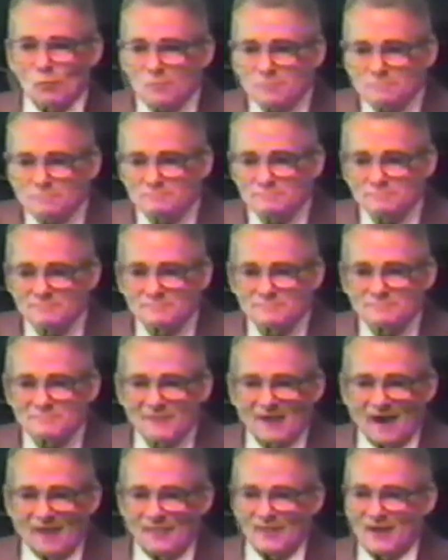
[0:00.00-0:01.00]

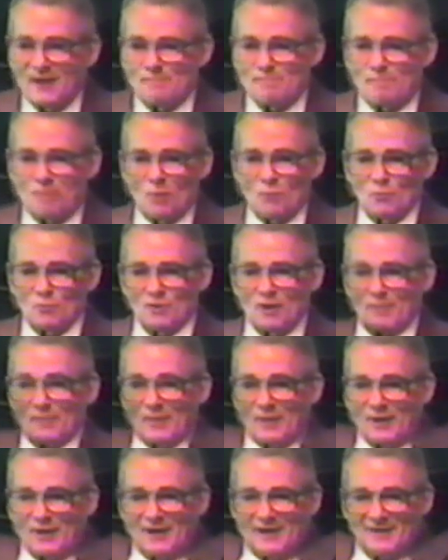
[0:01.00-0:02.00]
and then it blows
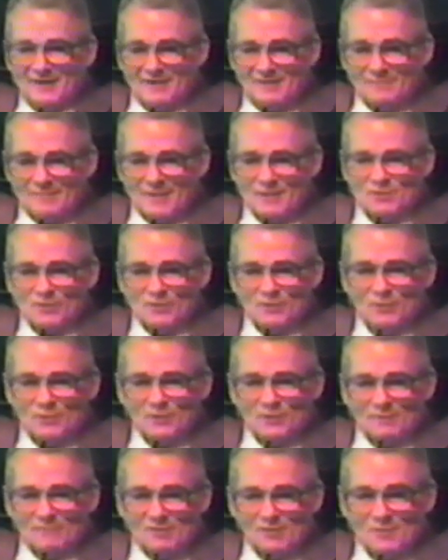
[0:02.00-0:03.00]
up again and makes a new
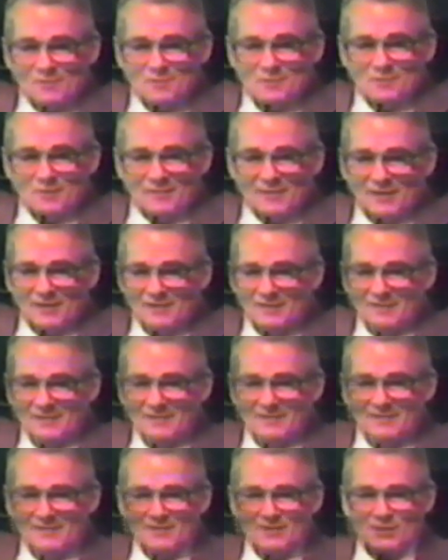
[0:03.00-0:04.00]
universe, and
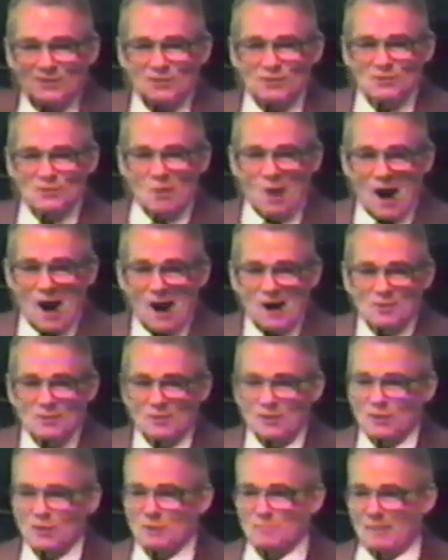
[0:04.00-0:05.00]
then
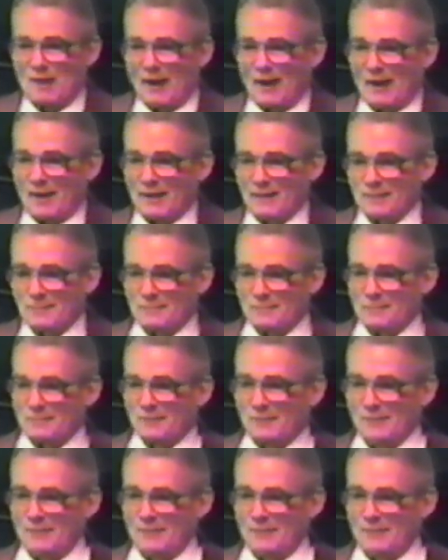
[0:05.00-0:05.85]
contracts and expands.